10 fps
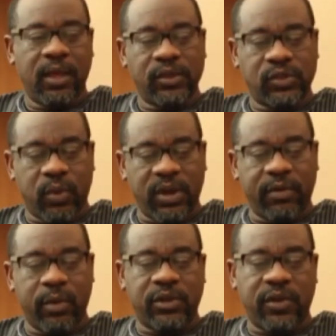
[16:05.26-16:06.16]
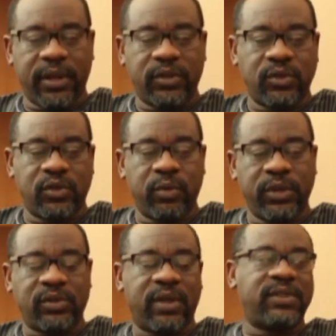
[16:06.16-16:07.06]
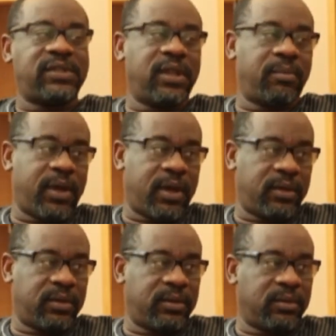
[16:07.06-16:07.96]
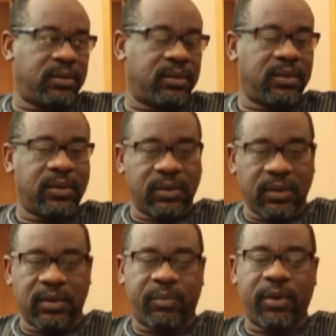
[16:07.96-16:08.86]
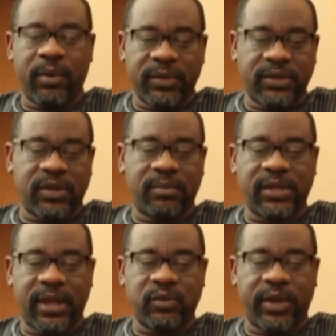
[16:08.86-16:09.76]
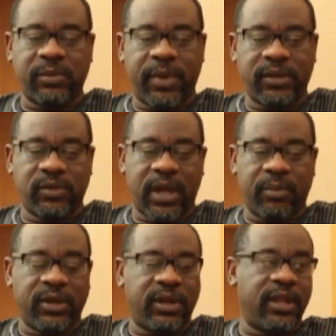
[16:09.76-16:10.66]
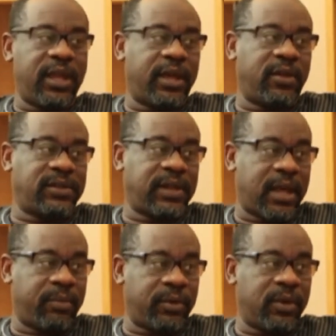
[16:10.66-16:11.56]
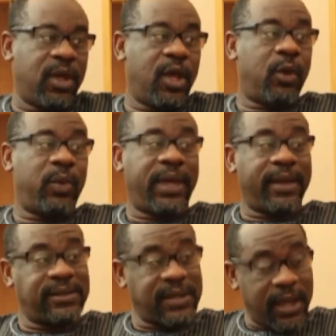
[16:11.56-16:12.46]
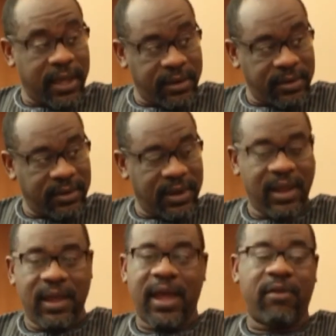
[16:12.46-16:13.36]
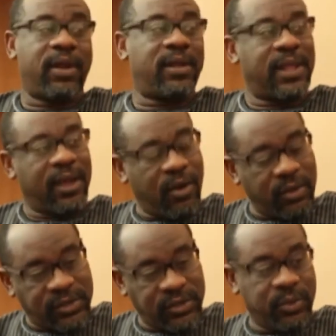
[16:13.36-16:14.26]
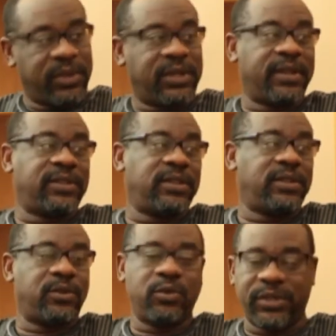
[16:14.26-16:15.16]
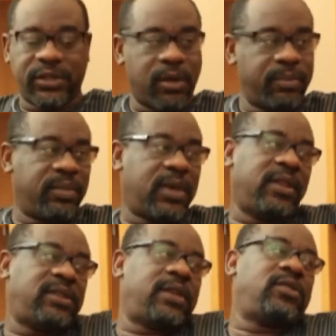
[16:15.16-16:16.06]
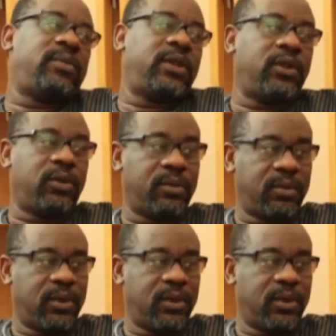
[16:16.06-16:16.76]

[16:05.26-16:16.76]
So whatever we're trying to do, we need to have the staying power. The problem is sometimes we expect it to happen in a year, it doesn't happen. We get tired, and rather than continue with it and see it through, we stop and then start something new.